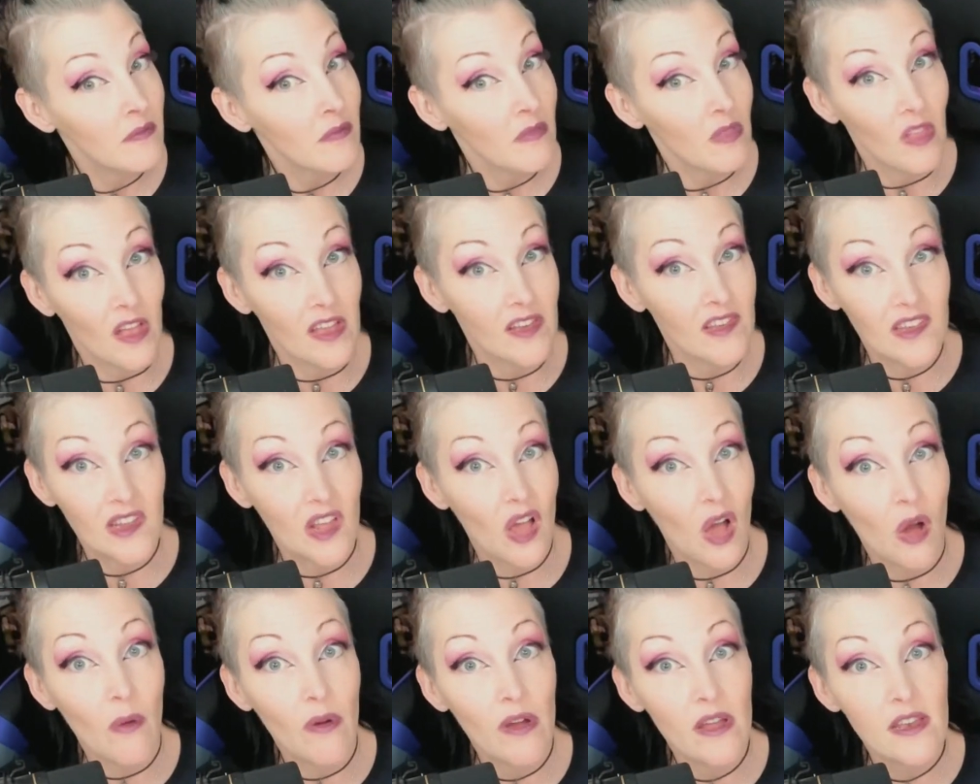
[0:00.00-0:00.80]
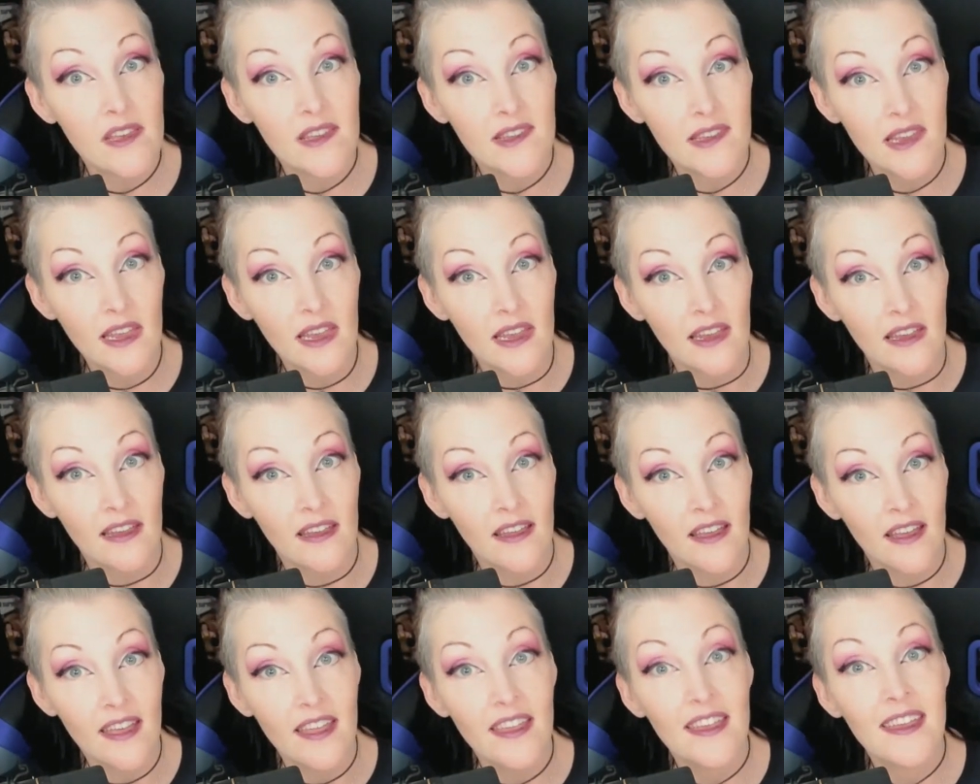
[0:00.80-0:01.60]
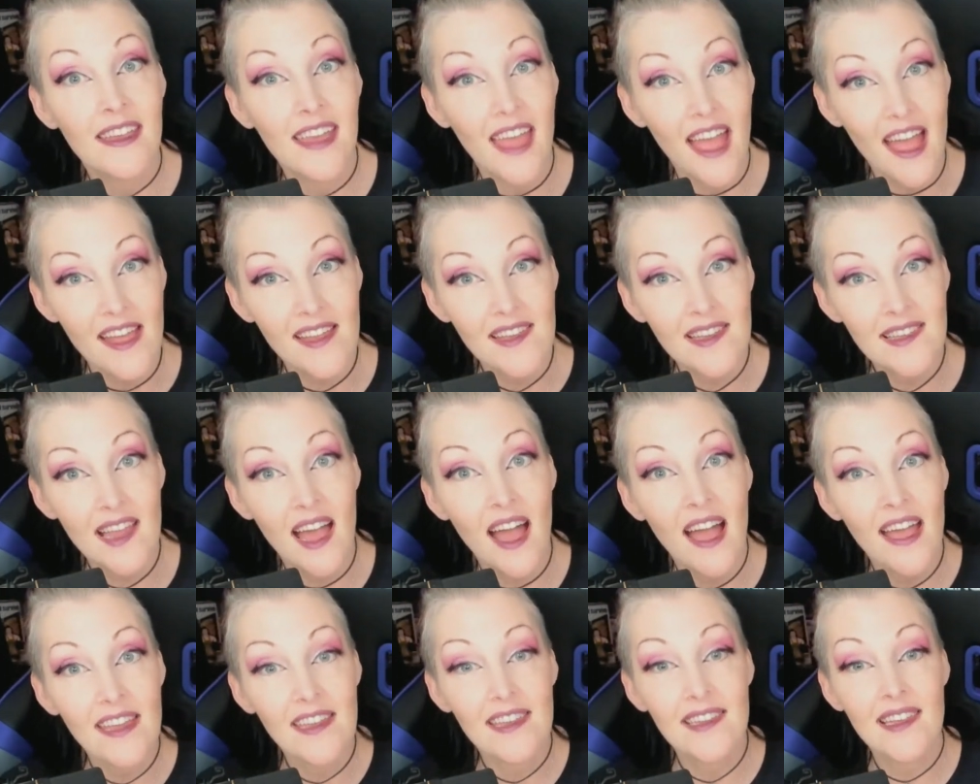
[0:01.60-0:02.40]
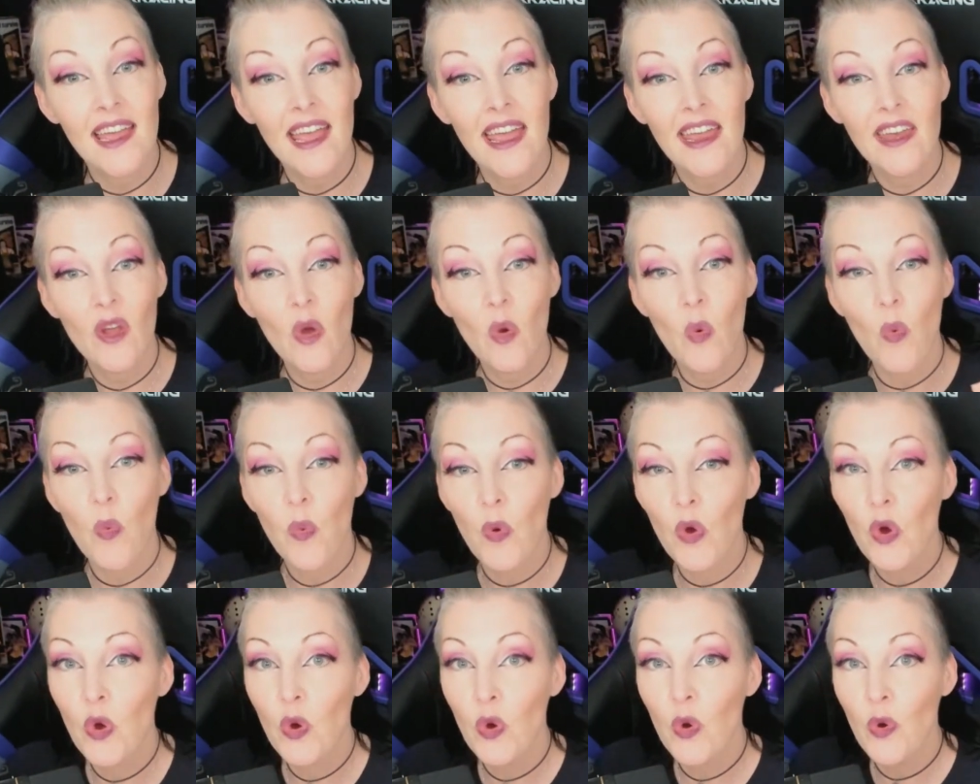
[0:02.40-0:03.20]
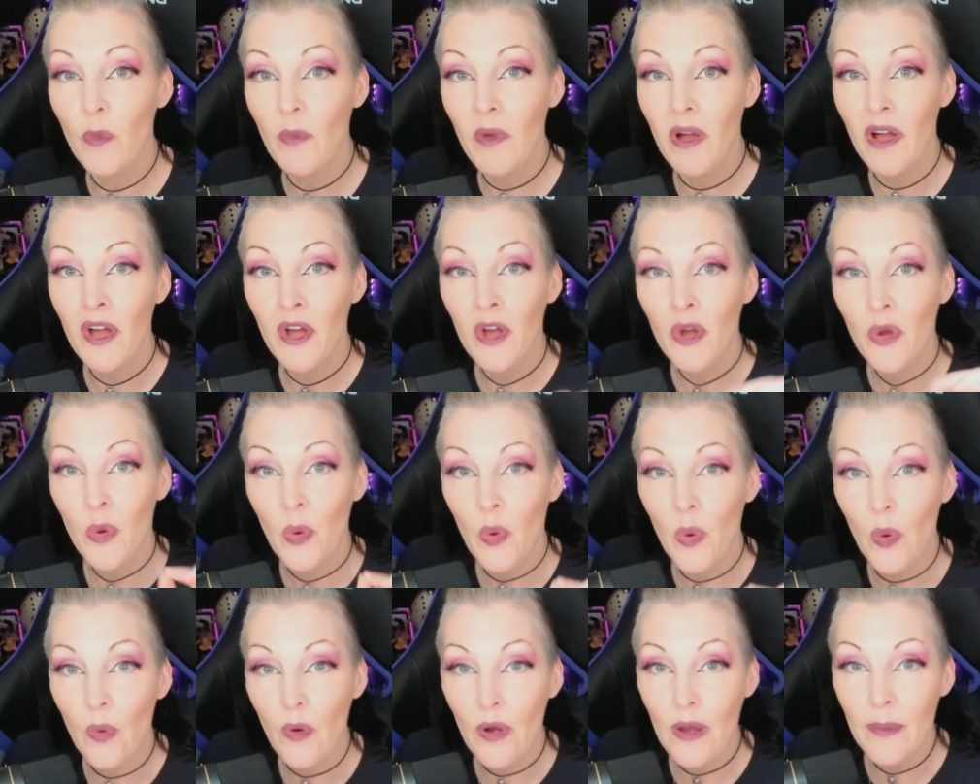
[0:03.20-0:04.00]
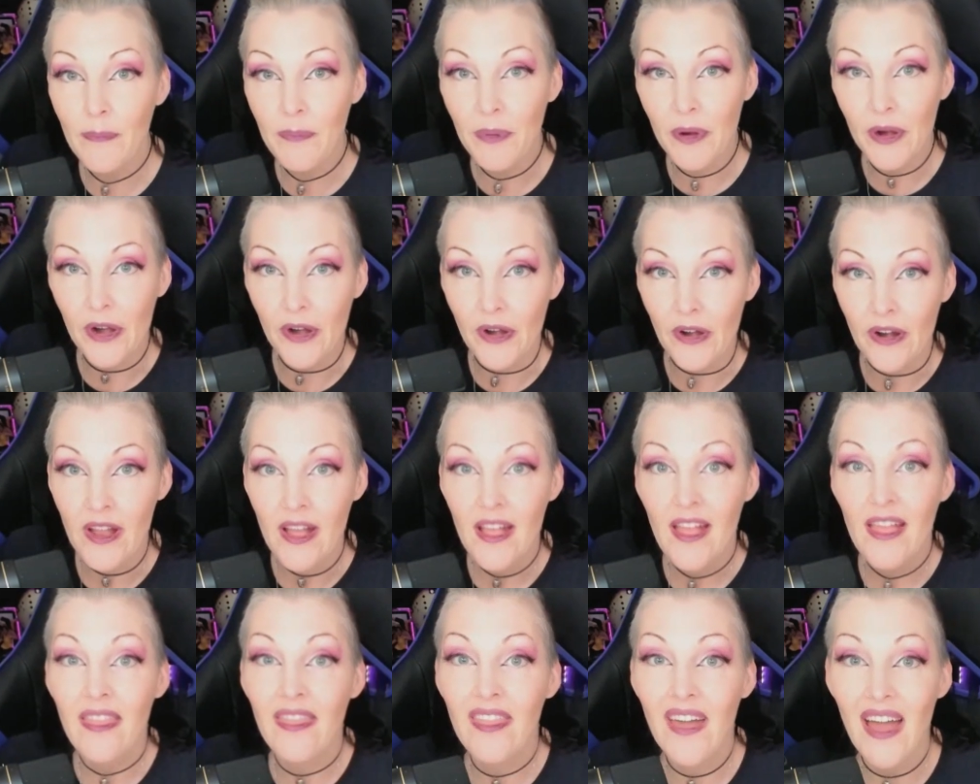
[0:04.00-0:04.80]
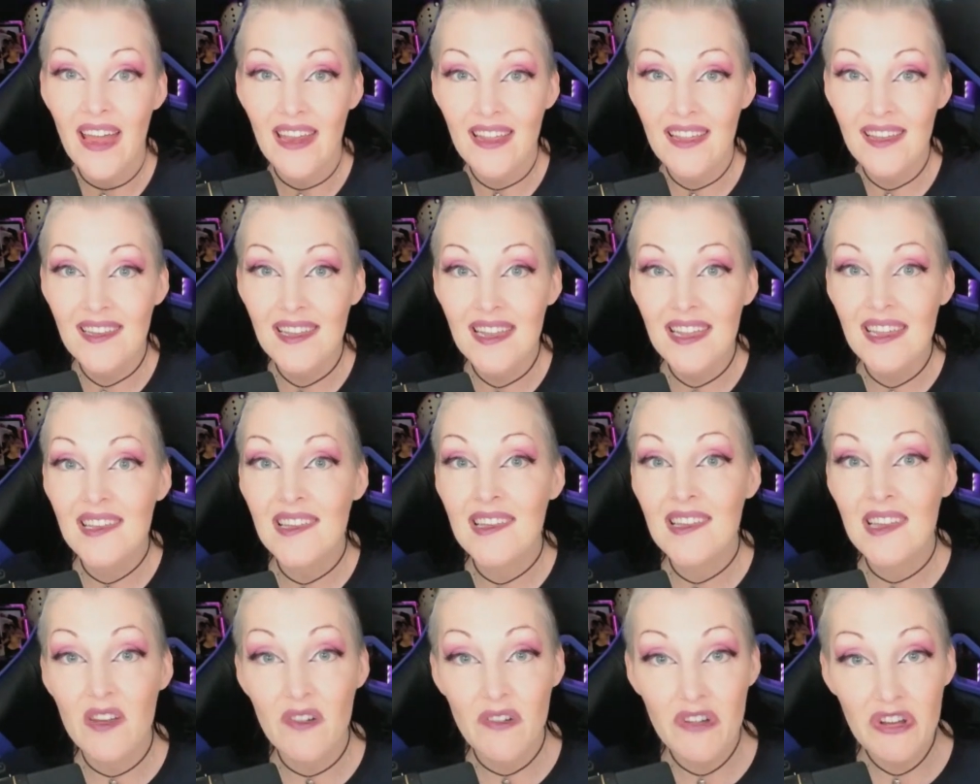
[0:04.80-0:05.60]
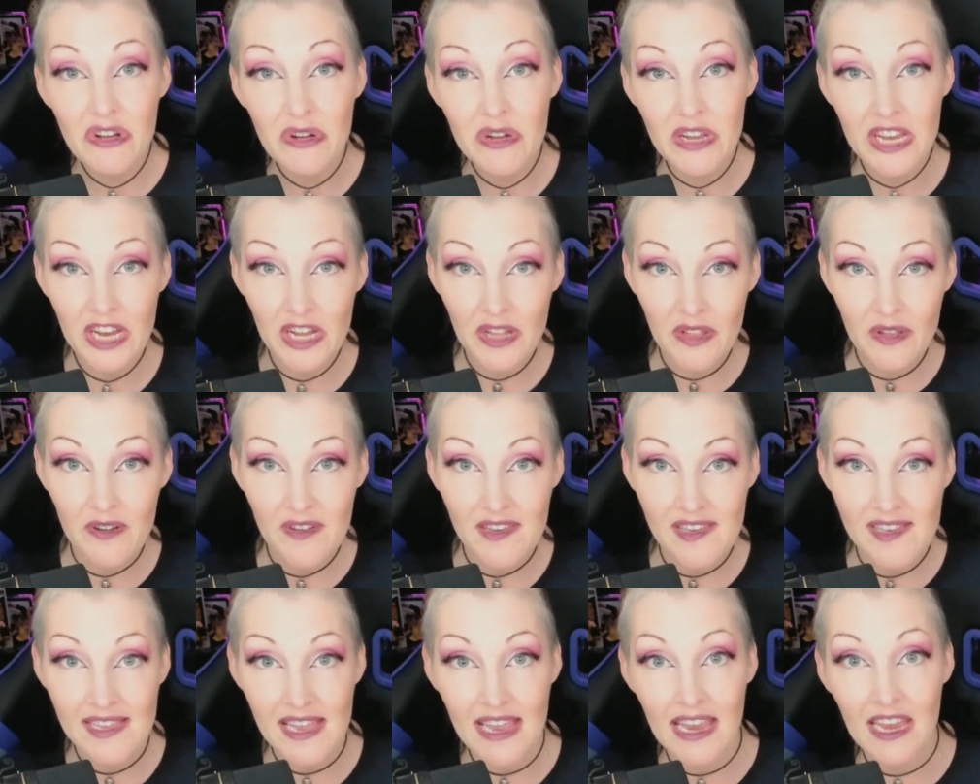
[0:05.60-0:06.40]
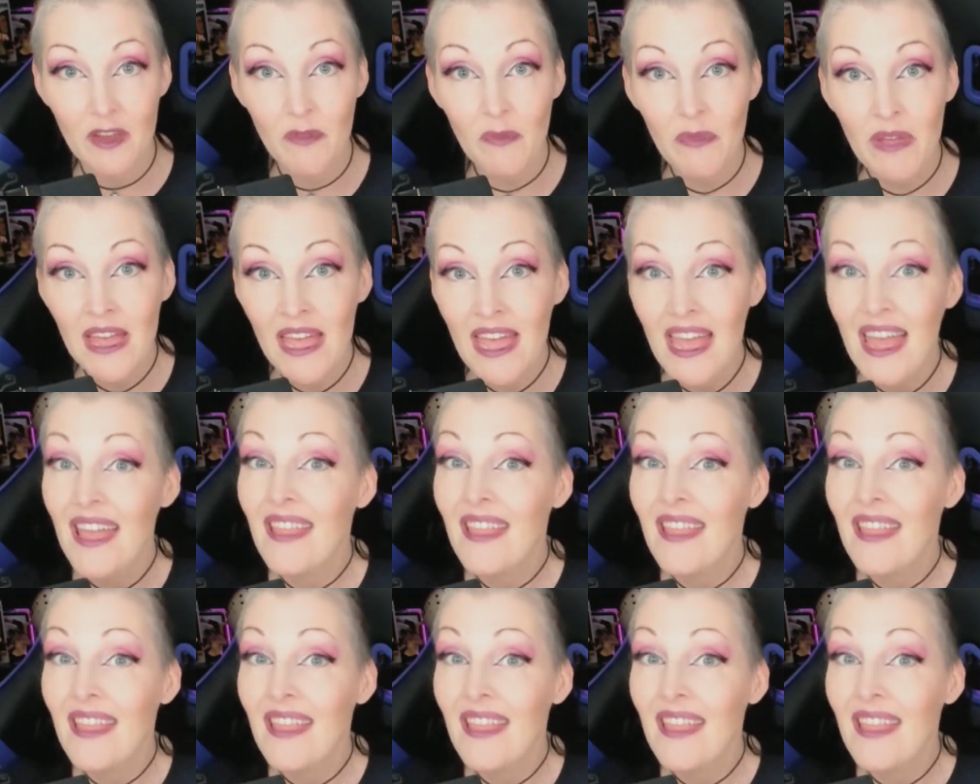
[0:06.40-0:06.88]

Let's go and see. Yes, I said womb ripper. That is the serial killer's name.